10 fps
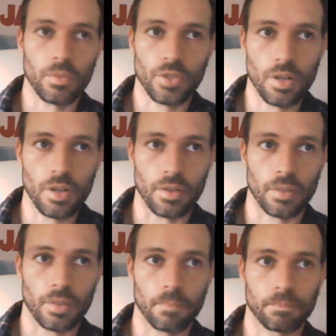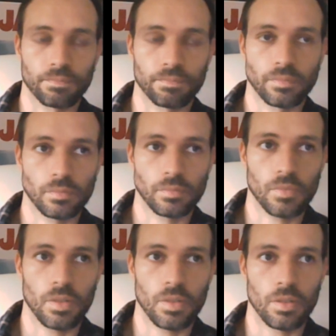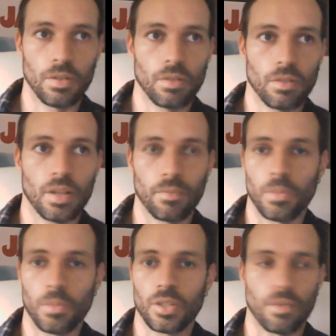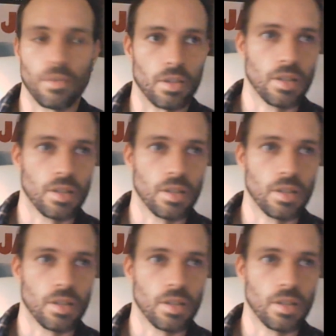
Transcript: Shark, you don't have much of it.